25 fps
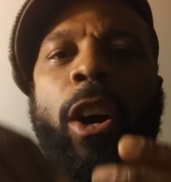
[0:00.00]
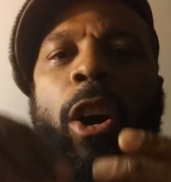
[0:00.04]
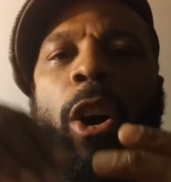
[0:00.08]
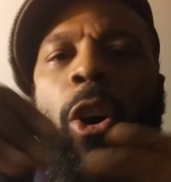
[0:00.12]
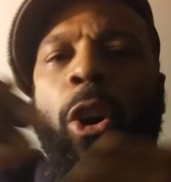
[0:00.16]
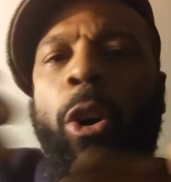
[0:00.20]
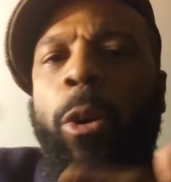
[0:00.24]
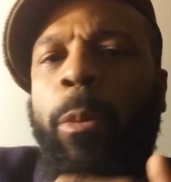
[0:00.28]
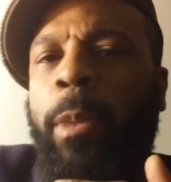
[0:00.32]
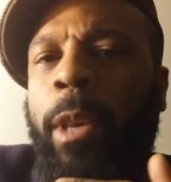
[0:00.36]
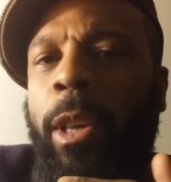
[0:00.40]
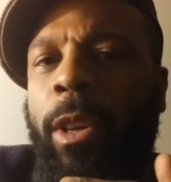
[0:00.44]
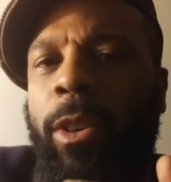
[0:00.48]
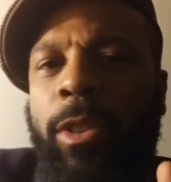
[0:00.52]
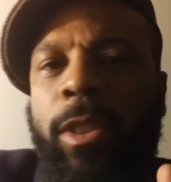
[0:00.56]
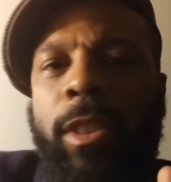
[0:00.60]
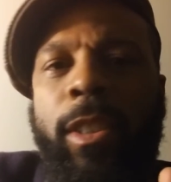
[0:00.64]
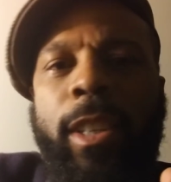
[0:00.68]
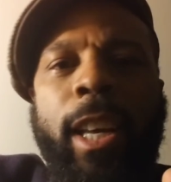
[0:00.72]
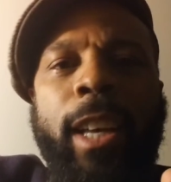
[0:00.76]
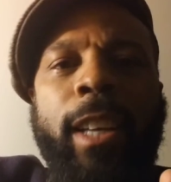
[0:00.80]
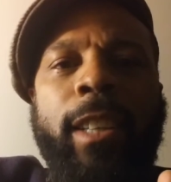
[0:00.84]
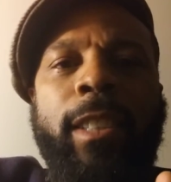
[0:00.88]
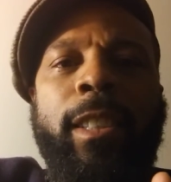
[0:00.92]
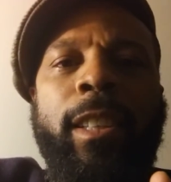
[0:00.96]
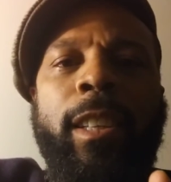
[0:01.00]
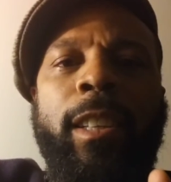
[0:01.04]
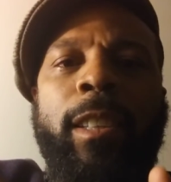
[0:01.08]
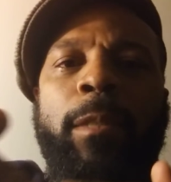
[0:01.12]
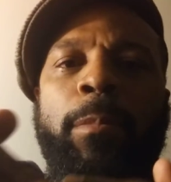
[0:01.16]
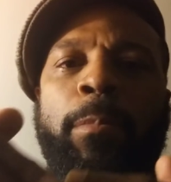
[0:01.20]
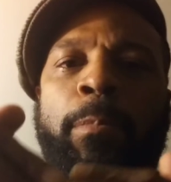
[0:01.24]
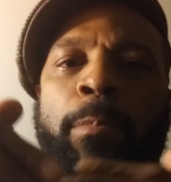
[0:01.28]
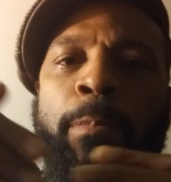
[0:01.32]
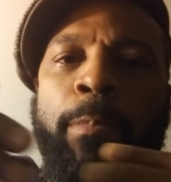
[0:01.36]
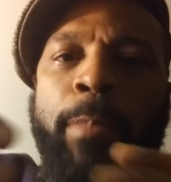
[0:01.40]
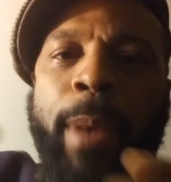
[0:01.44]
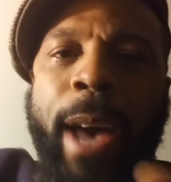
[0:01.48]
homeostasis,
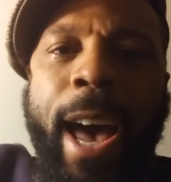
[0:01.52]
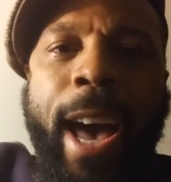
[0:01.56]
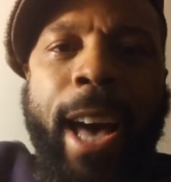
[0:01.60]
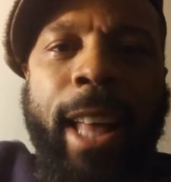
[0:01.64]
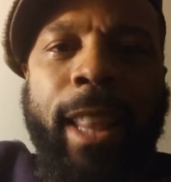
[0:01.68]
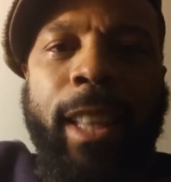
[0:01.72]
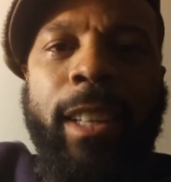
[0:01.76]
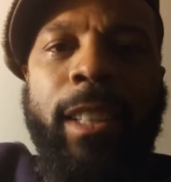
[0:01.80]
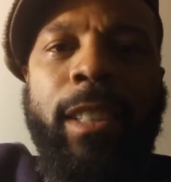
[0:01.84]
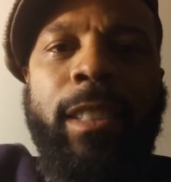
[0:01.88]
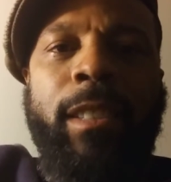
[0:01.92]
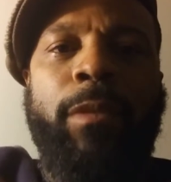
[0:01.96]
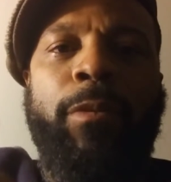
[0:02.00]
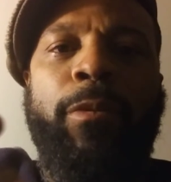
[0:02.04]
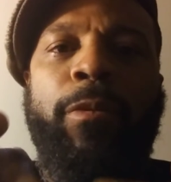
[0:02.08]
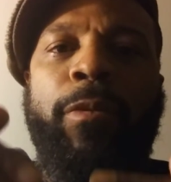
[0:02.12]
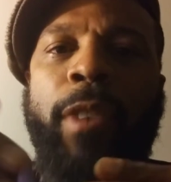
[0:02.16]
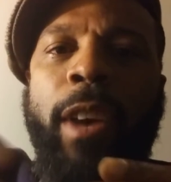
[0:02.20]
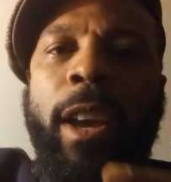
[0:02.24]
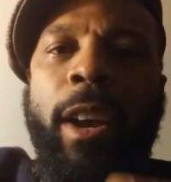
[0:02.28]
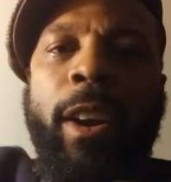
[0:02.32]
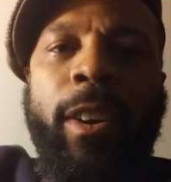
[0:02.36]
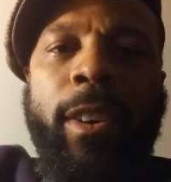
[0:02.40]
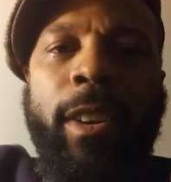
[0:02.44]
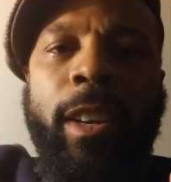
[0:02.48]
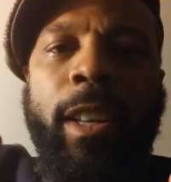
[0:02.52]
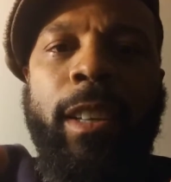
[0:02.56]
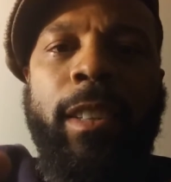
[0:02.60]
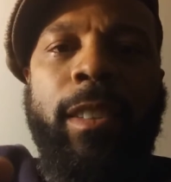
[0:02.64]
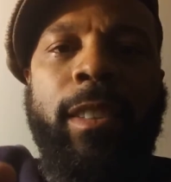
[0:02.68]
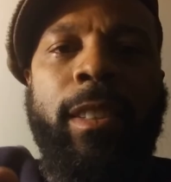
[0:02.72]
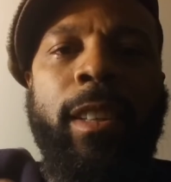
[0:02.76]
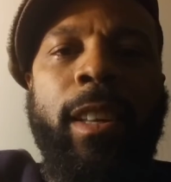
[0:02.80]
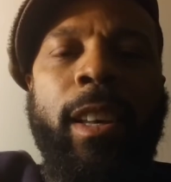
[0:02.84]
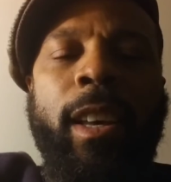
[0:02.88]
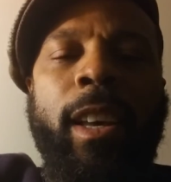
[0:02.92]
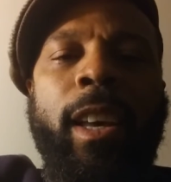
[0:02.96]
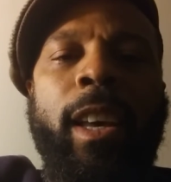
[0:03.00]
balance,
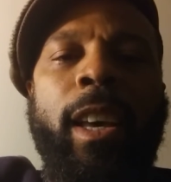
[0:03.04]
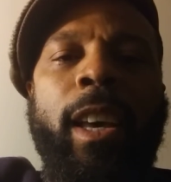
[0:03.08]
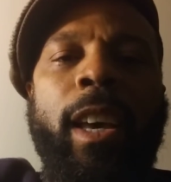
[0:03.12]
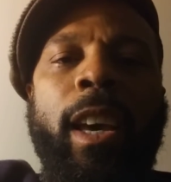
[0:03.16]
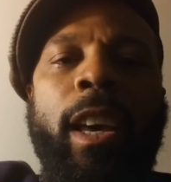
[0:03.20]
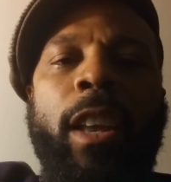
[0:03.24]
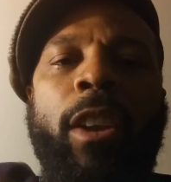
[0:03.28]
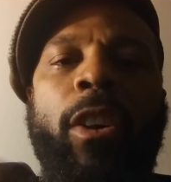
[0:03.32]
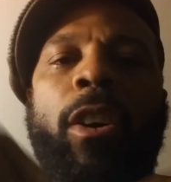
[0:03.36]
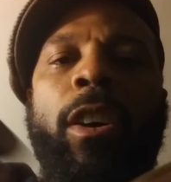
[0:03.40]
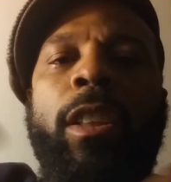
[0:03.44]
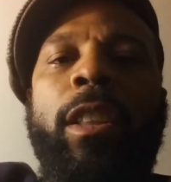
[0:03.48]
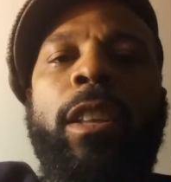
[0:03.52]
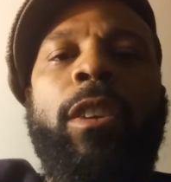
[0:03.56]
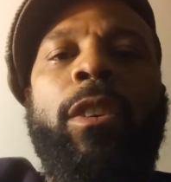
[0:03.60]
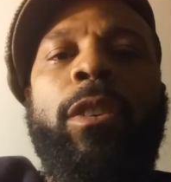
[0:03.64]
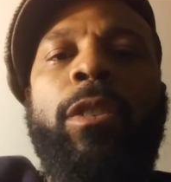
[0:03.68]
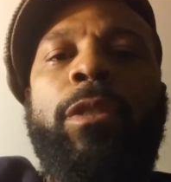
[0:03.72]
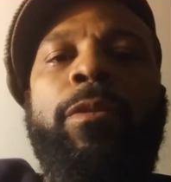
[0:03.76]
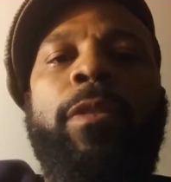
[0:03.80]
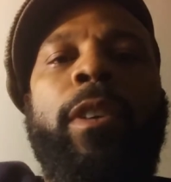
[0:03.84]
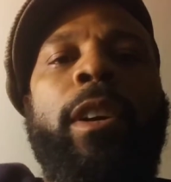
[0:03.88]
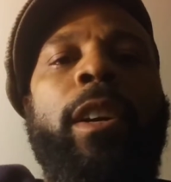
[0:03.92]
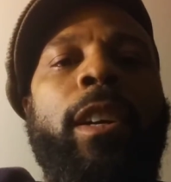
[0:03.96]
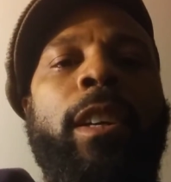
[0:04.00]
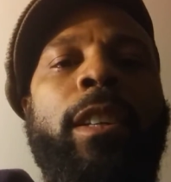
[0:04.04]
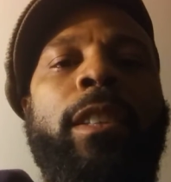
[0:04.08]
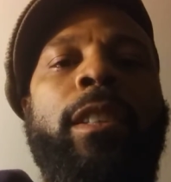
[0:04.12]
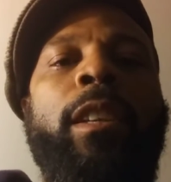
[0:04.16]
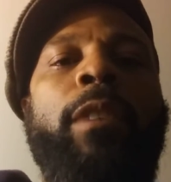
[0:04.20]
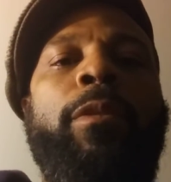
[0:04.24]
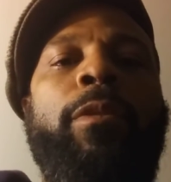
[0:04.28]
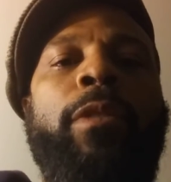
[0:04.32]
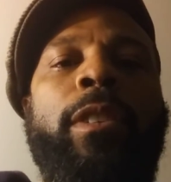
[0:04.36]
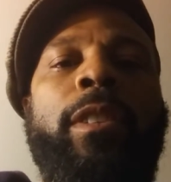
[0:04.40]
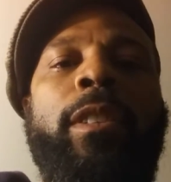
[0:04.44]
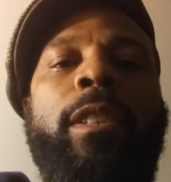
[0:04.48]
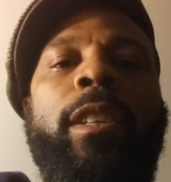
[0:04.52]
fairness, and all of those various
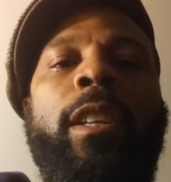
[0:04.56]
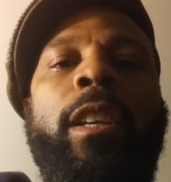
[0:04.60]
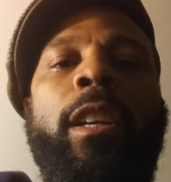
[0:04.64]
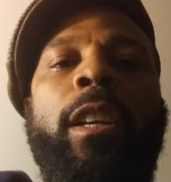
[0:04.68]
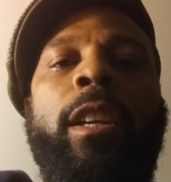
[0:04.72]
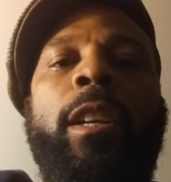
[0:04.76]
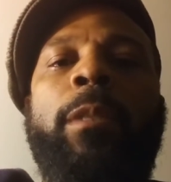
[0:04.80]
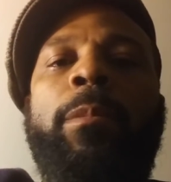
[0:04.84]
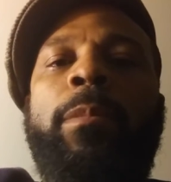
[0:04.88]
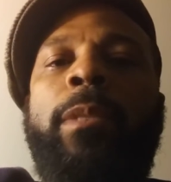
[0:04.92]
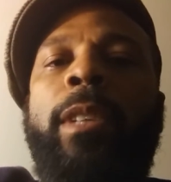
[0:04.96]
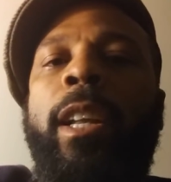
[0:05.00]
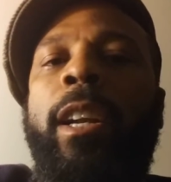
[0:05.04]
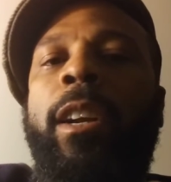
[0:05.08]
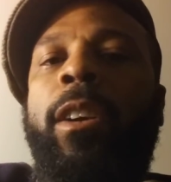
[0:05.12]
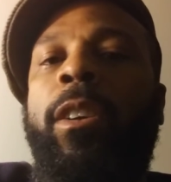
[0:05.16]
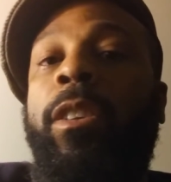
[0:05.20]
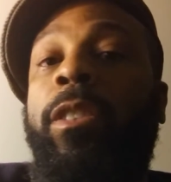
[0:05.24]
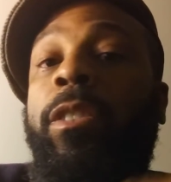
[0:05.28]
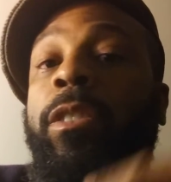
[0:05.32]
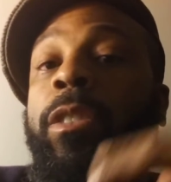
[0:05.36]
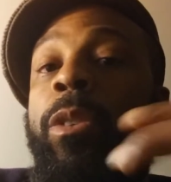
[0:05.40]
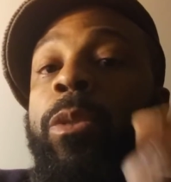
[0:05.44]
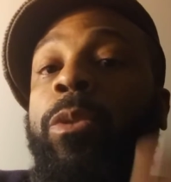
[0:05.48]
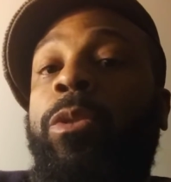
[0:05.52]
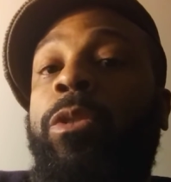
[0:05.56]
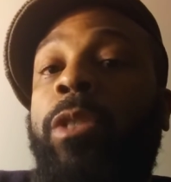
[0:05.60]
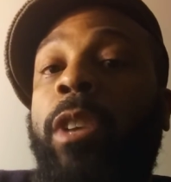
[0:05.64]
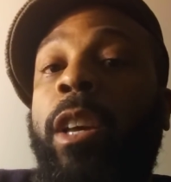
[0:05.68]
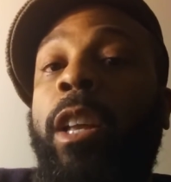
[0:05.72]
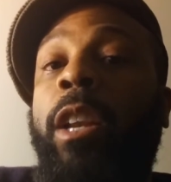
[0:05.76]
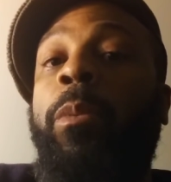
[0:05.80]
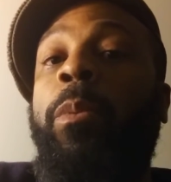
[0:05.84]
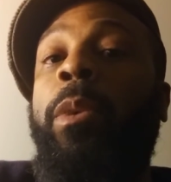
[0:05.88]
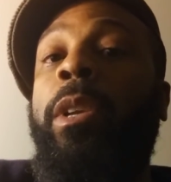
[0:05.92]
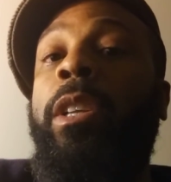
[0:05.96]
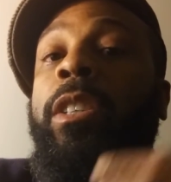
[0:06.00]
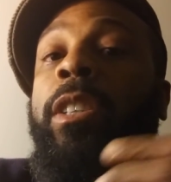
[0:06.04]
different synonyms that are
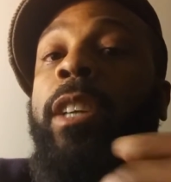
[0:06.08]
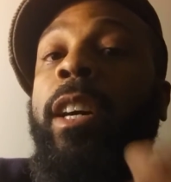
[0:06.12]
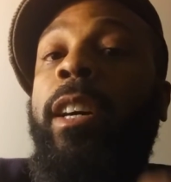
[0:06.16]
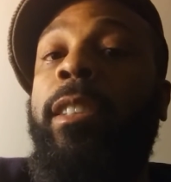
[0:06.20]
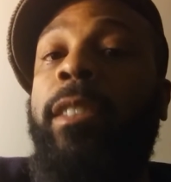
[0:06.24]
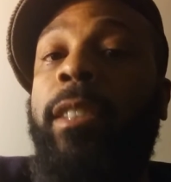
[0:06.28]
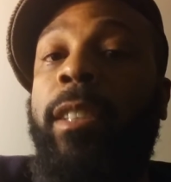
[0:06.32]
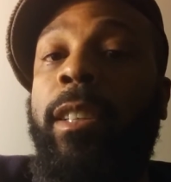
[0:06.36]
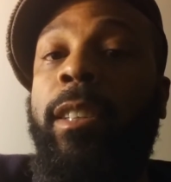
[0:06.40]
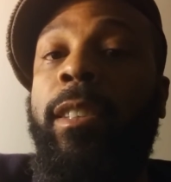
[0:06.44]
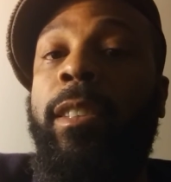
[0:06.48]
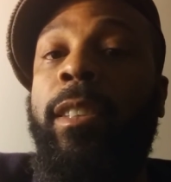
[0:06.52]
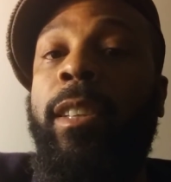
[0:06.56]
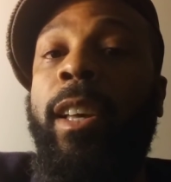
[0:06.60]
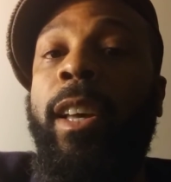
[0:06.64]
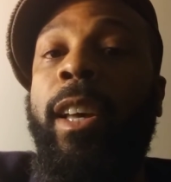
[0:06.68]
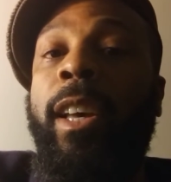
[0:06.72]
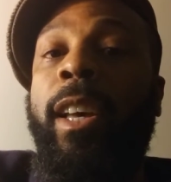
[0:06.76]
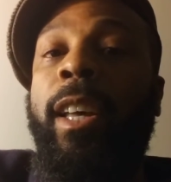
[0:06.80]
associated with justice.